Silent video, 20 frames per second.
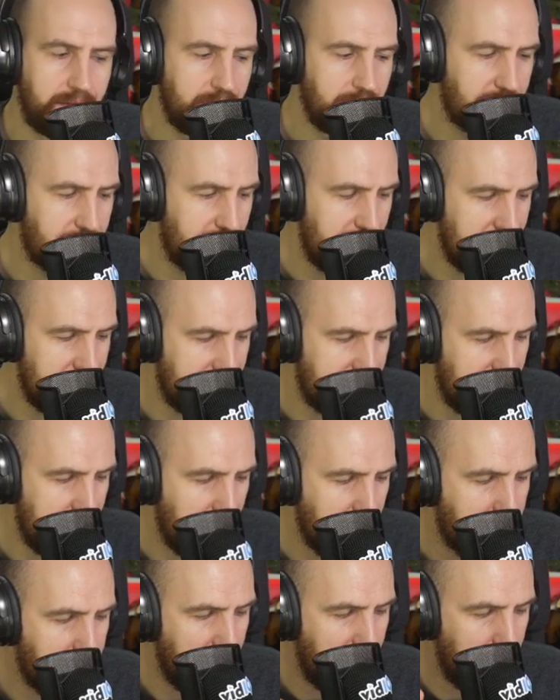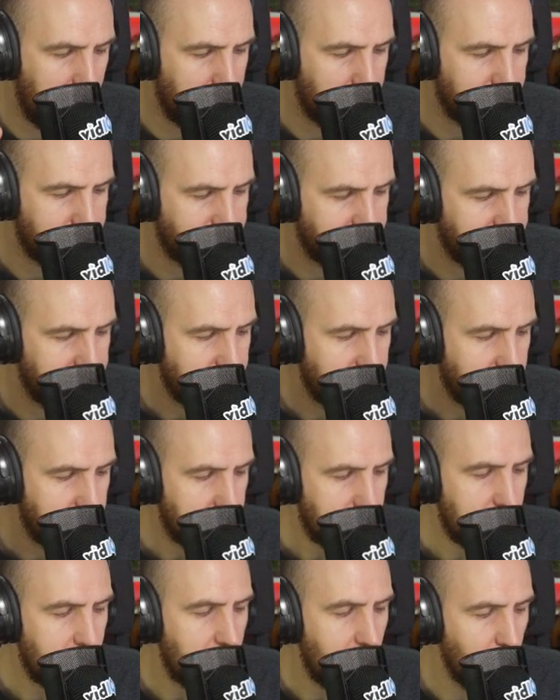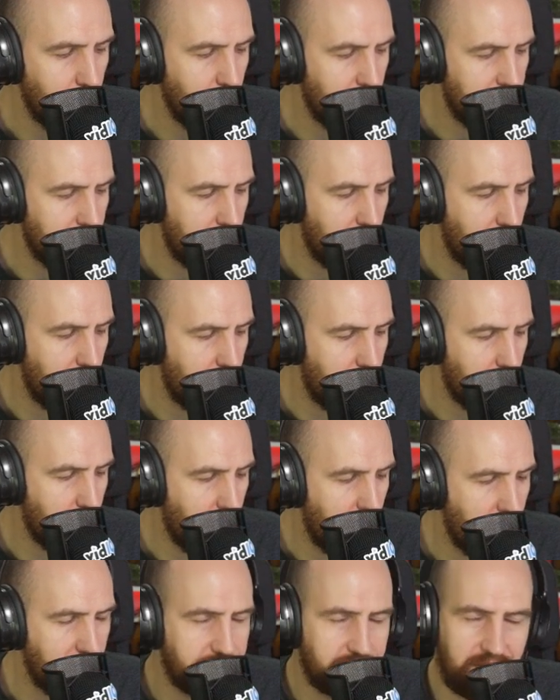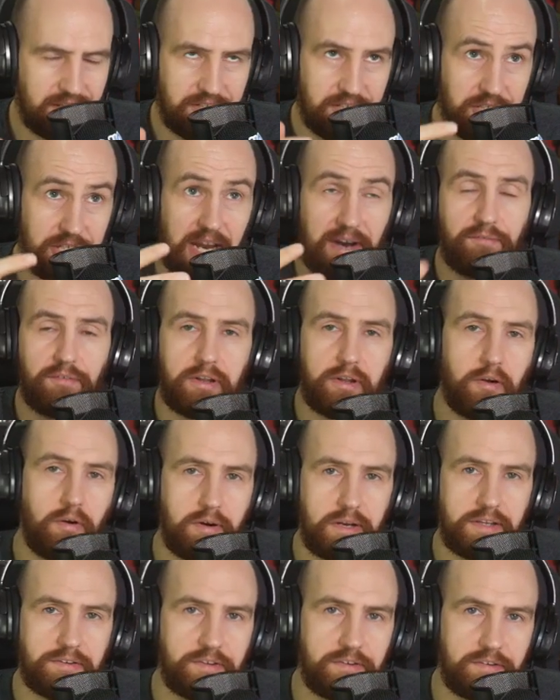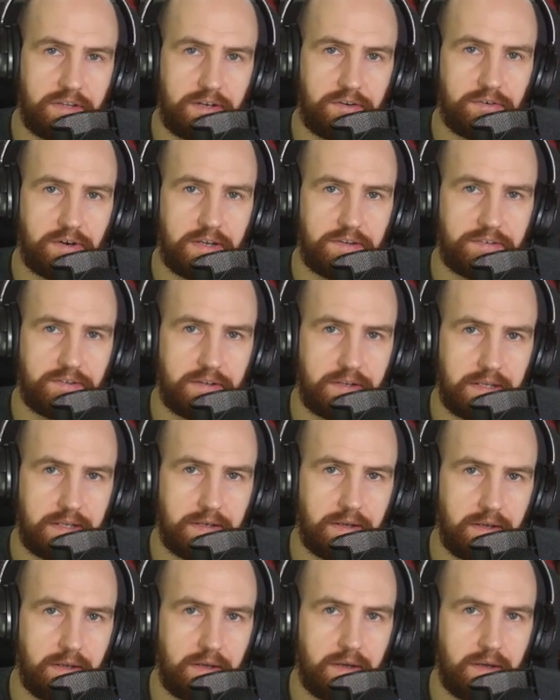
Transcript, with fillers: Think about what your what a general audience is interested in